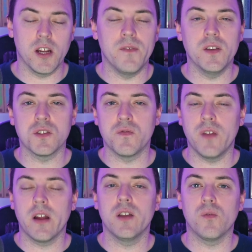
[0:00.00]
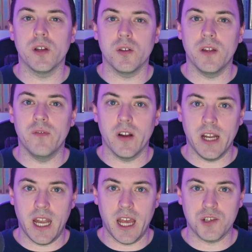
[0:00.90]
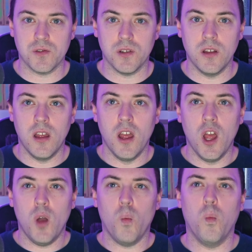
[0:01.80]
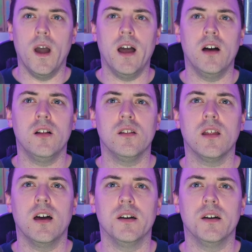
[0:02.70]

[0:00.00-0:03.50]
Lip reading: It feels very real and very natural. While